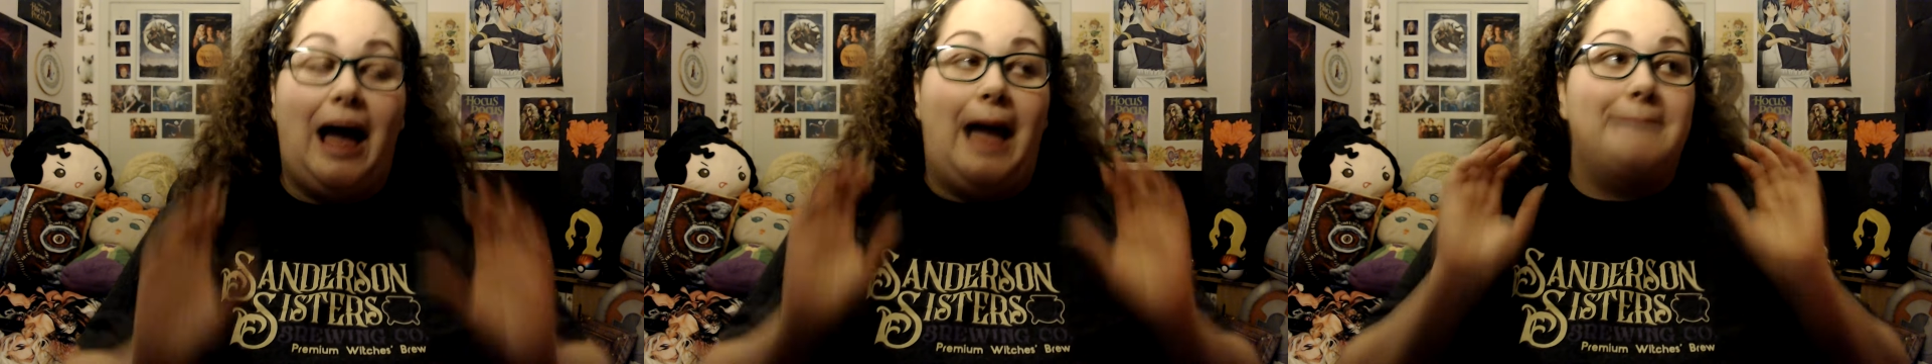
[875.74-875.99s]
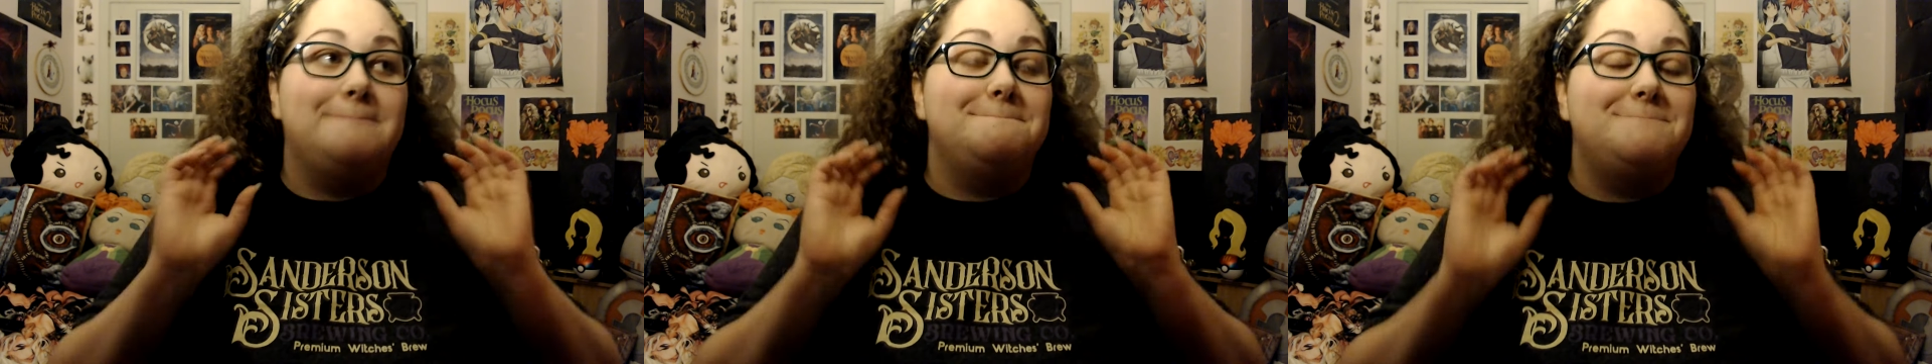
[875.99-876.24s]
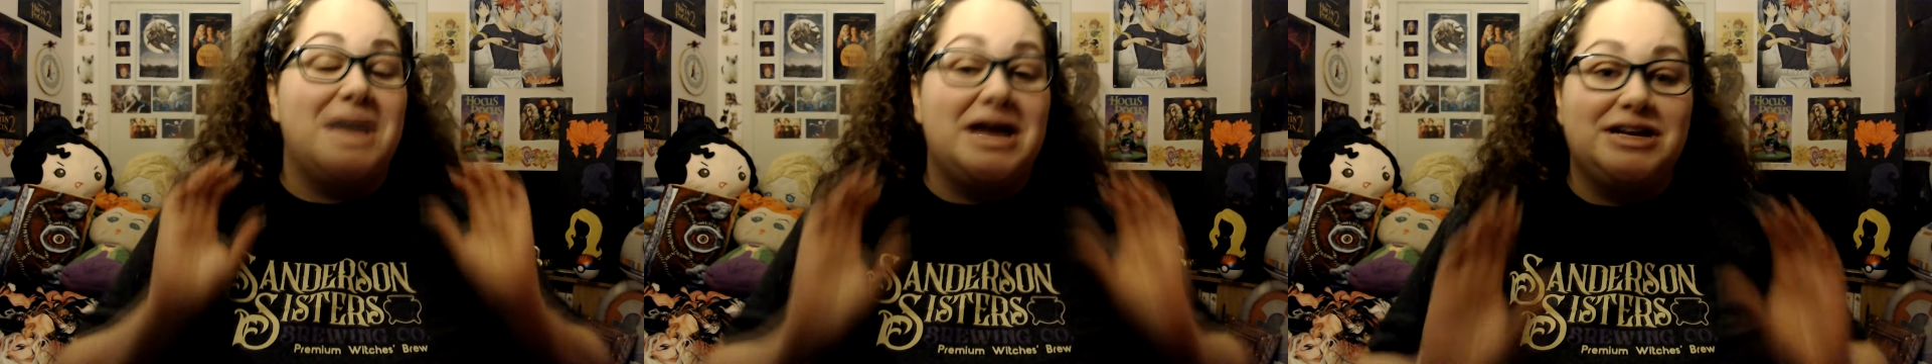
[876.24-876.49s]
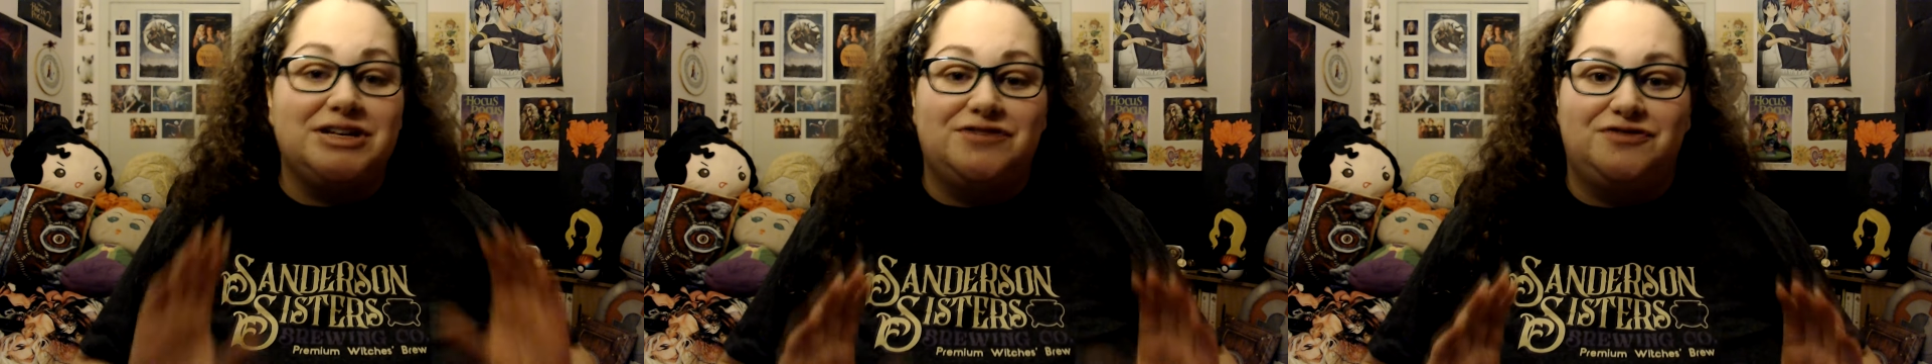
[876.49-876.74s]
I
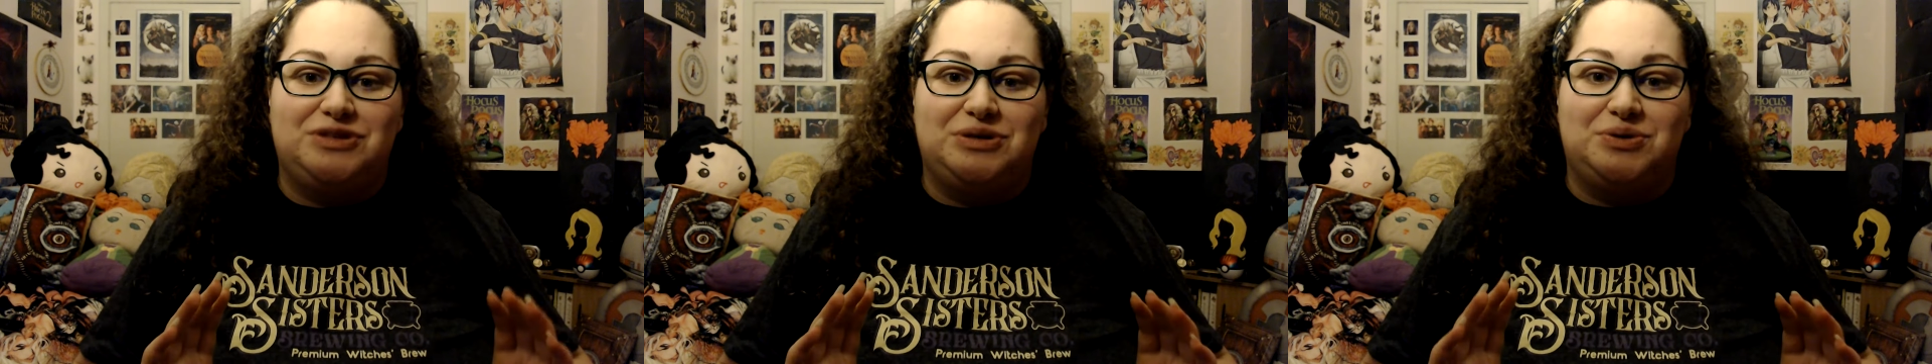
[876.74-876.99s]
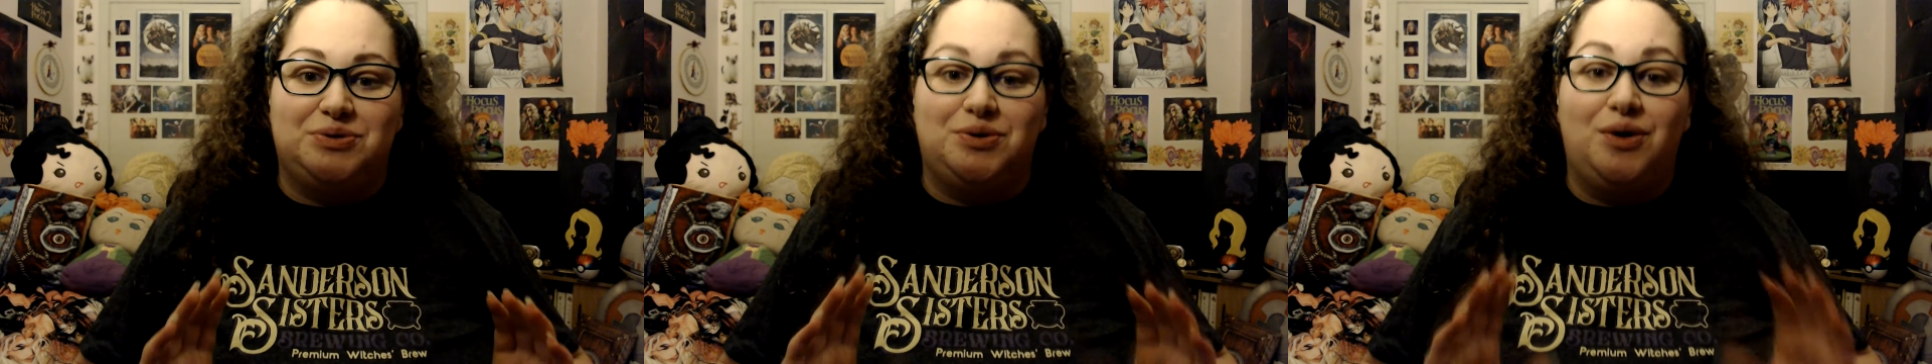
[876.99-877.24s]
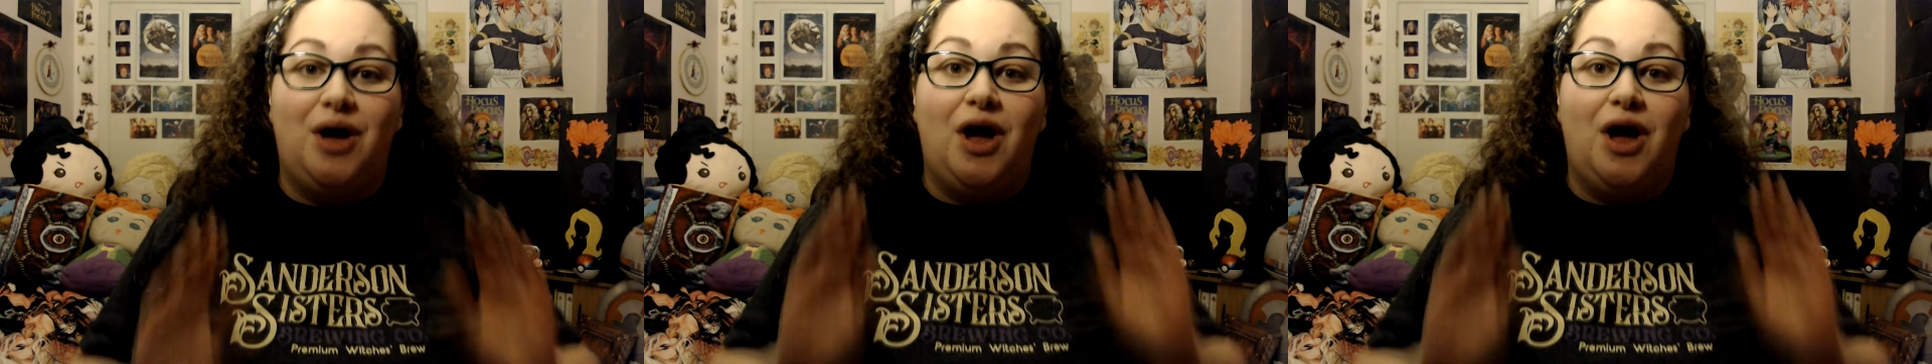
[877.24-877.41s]
beg of you,